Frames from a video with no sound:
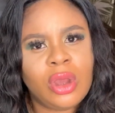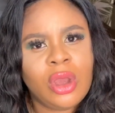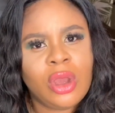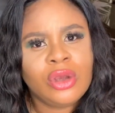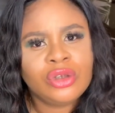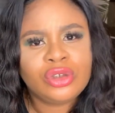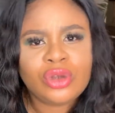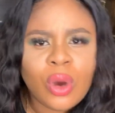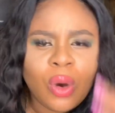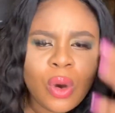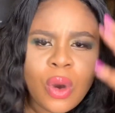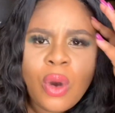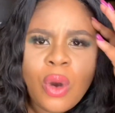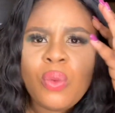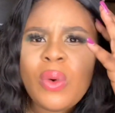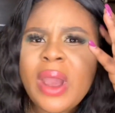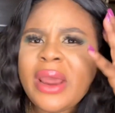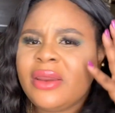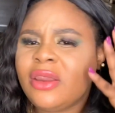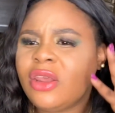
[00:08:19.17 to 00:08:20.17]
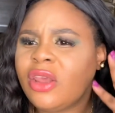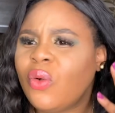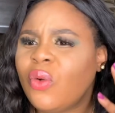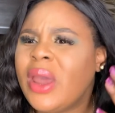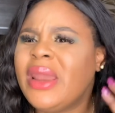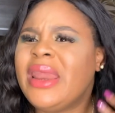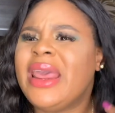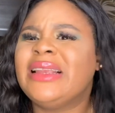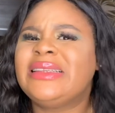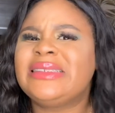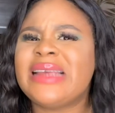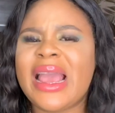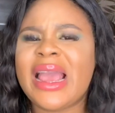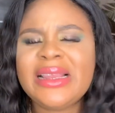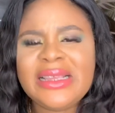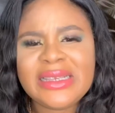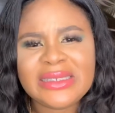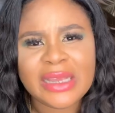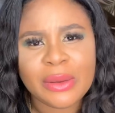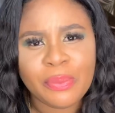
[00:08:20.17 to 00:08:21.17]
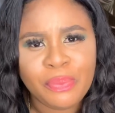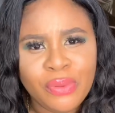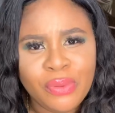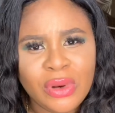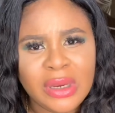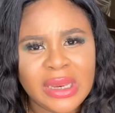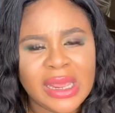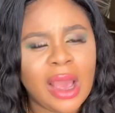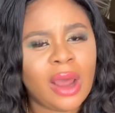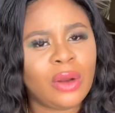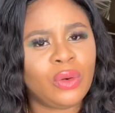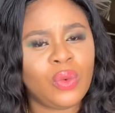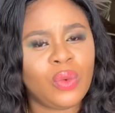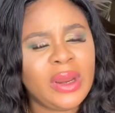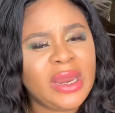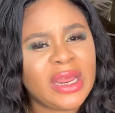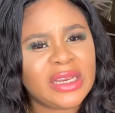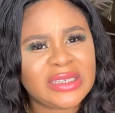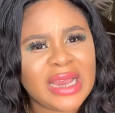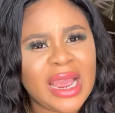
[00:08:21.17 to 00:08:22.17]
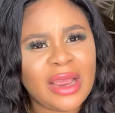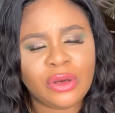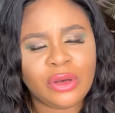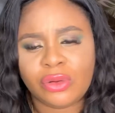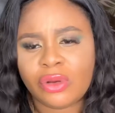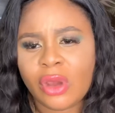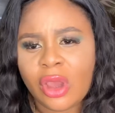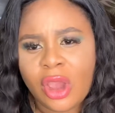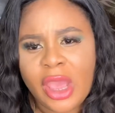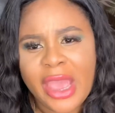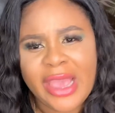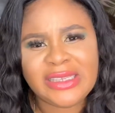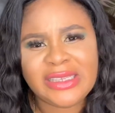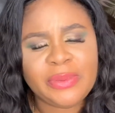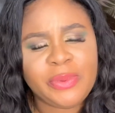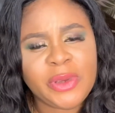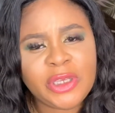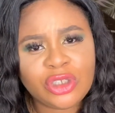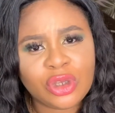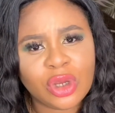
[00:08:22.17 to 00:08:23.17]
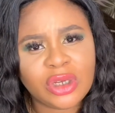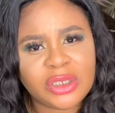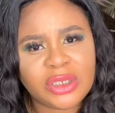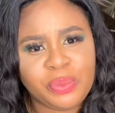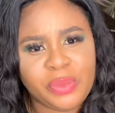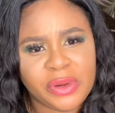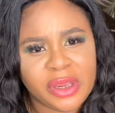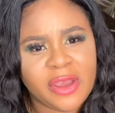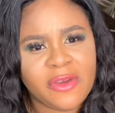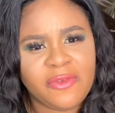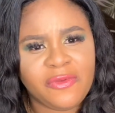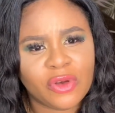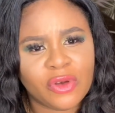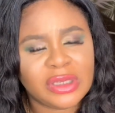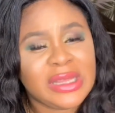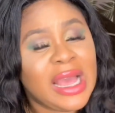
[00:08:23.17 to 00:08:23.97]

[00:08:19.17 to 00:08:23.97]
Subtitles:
So when a child is a bully and when a child exhibits such behavior,